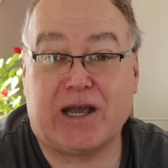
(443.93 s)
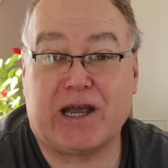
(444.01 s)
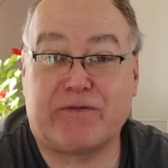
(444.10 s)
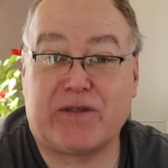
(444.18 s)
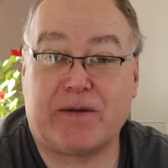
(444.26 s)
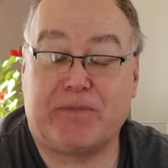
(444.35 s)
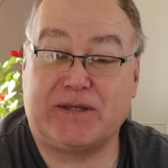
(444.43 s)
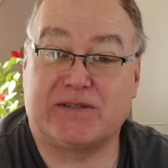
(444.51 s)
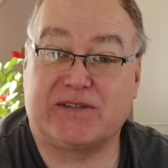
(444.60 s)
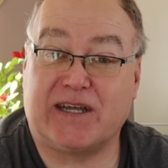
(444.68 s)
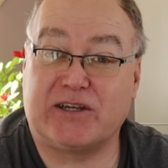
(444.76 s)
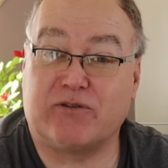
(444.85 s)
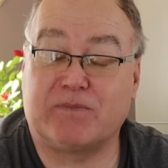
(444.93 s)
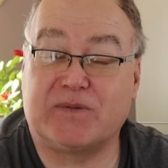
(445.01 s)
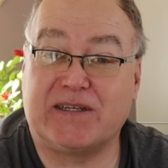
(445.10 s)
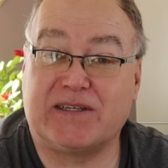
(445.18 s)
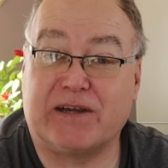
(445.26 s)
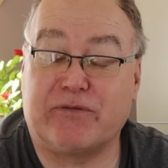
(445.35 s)
I have that piece of data
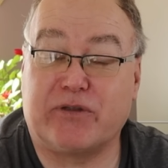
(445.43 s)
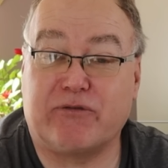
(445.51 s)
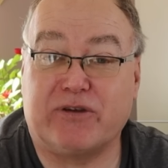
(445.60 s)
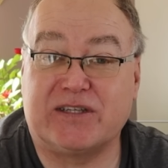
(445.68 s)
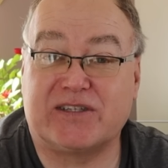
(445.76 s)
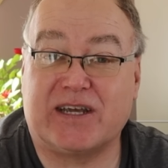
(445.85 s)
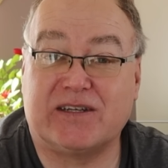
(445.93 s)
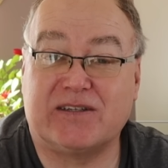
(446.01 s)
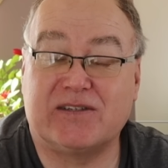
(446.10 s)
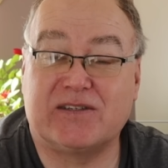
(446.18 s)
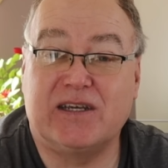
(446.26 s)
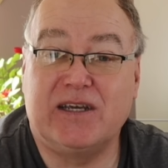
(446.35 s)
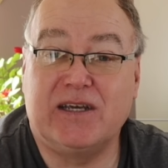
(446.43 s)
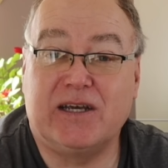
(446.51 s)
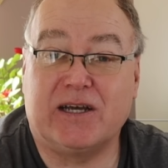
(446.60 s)
updating every 3 seconds.